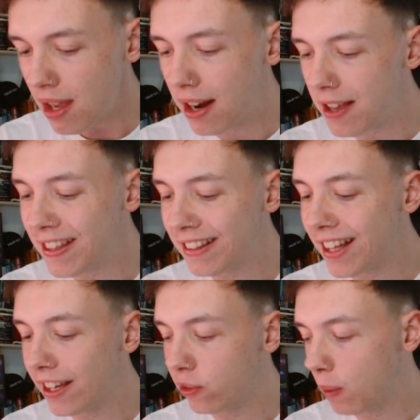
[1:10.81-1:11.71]
And I think
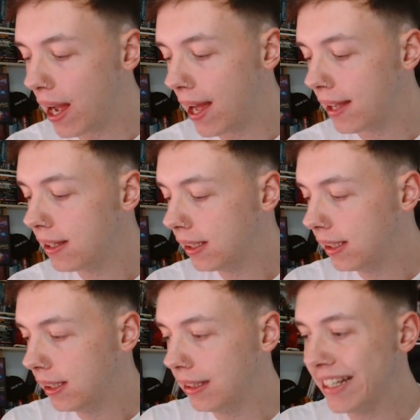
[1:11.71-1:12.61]
that is where
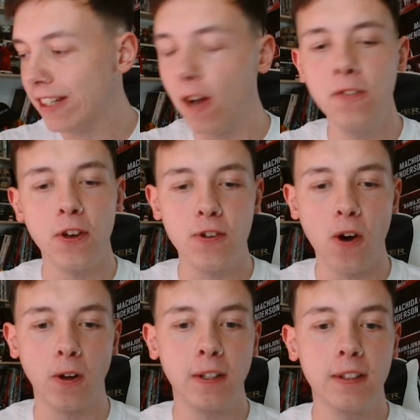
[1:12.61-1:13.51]
the
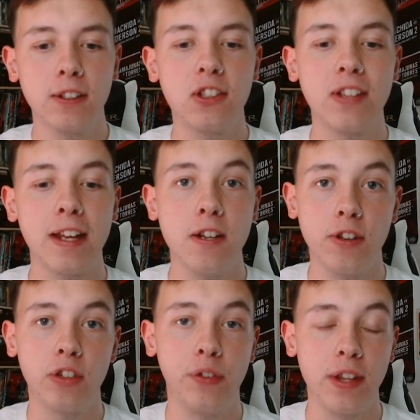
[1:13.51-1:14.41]
underdog
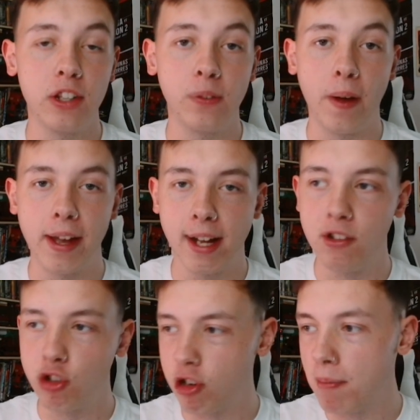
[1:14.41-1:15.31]
status for this fight
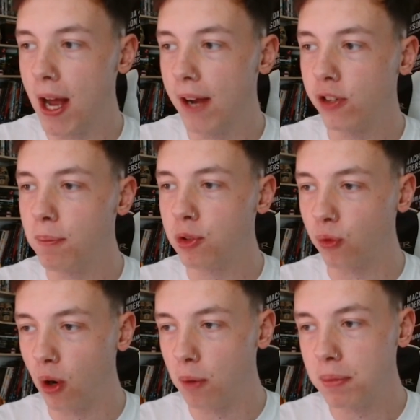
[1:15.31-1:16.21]
against Chimaev comes
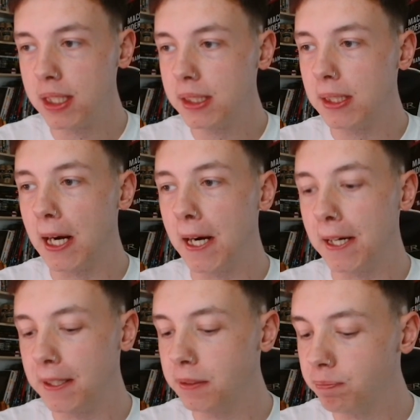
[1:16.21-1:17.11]

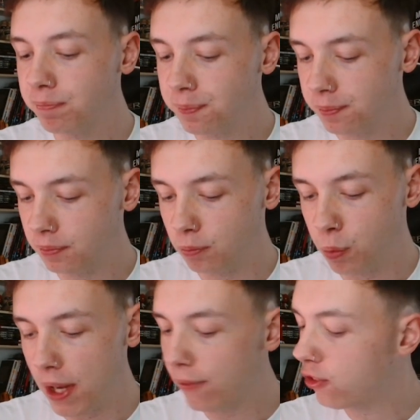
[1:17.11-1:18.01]
from.
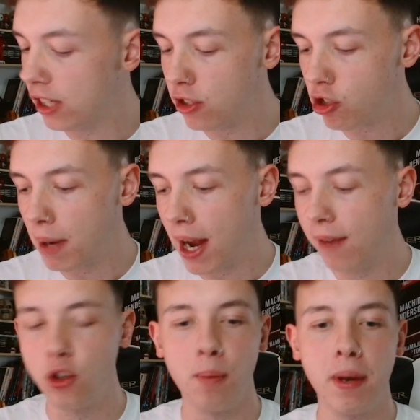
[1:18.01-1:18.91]
We have seen
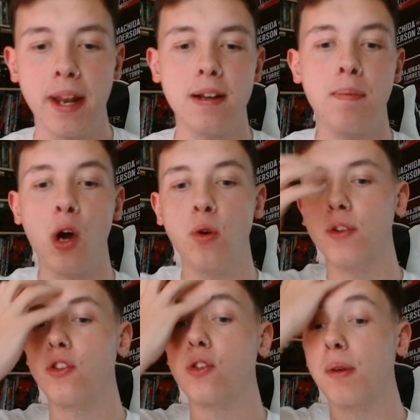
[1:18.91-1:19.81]
Chimaev dominate
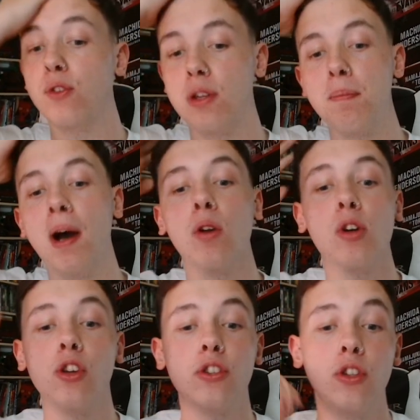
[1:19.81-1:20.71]
opponents, and we've seen Paulo
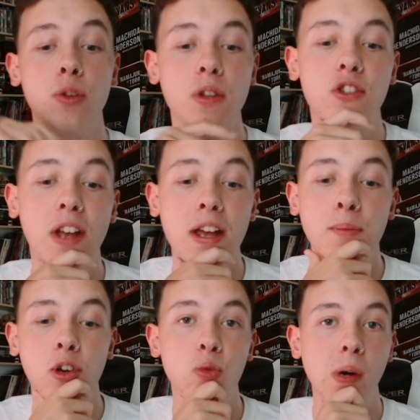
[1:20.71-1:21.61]
Costa do the same
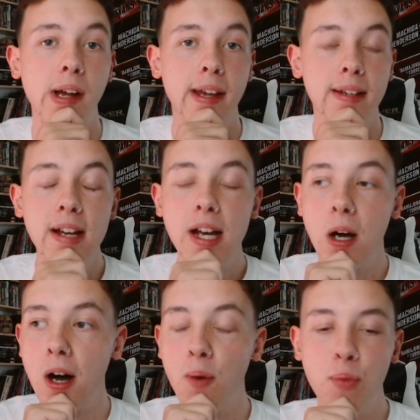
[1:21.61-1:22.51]
on his way
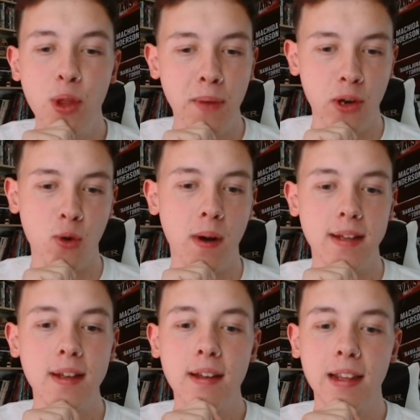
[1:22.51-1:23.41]
up the
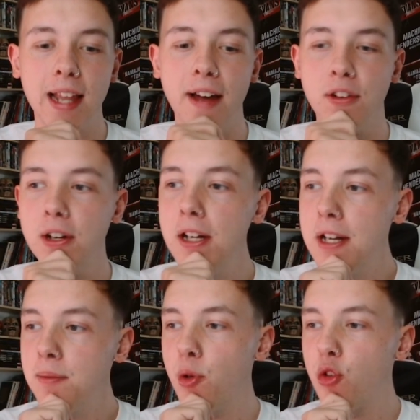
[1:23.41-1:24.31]
middleweight ladder.
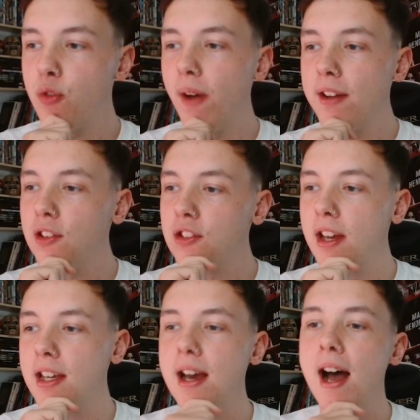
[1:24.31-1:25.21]
But it's fair to
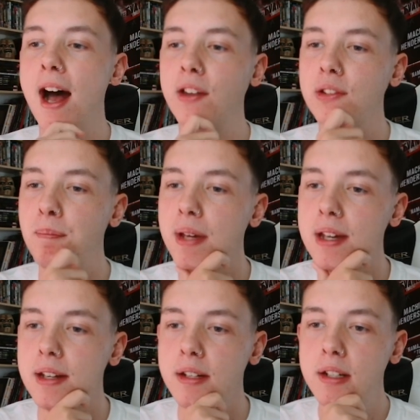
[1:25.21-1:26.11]
say it hasn't
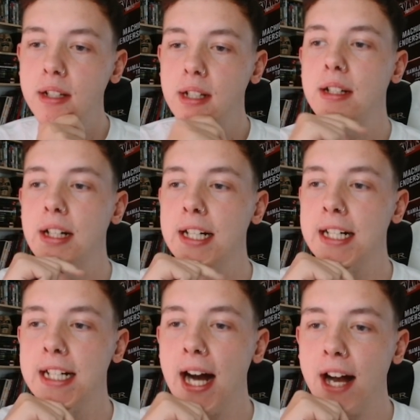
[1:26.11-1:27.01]
been
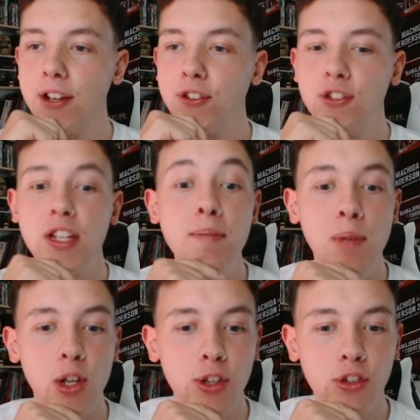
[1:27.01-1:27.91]
as
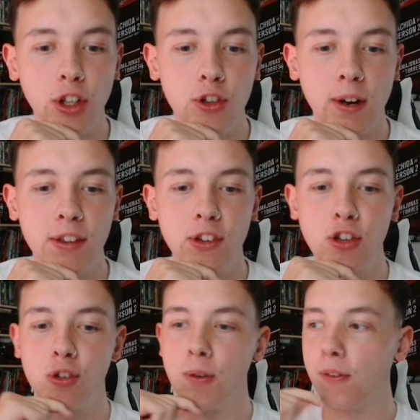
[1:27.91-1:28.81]
seamless a
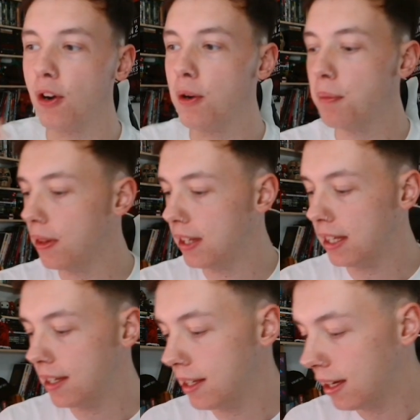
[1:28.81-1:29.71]
transition from
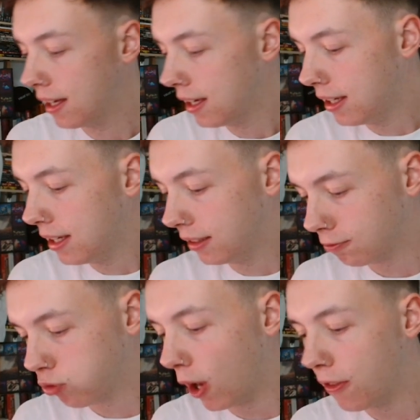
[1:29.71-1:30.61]
the
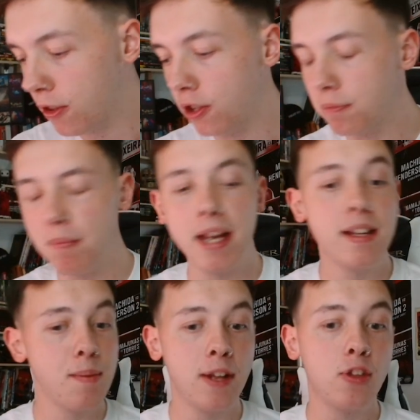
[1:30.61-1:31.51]
run that made
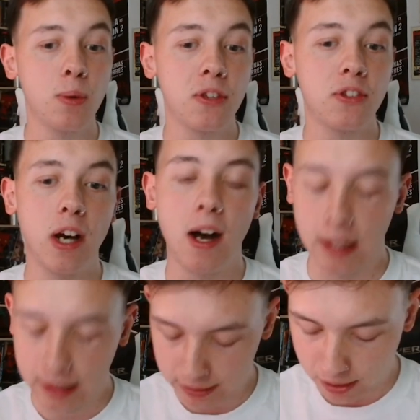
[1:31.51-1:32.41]
him into a
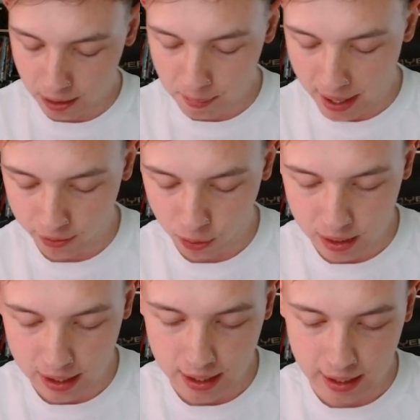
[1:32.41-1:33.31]
star compared to
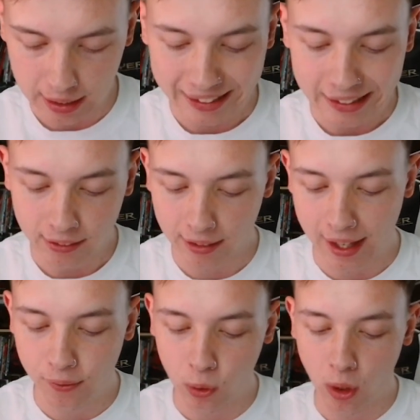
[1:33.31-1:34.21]
the elite
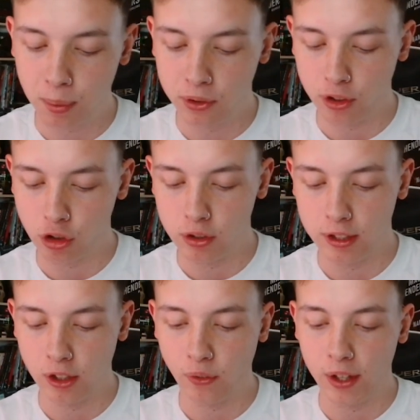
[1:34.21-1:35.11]
level opposition that
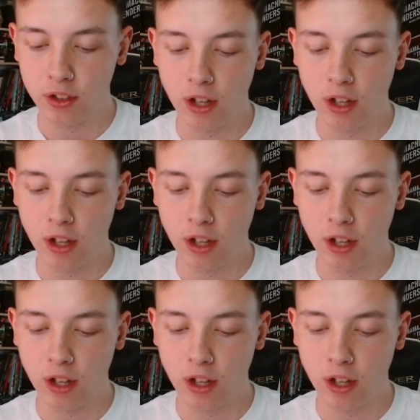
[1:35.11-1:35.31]
he's faced.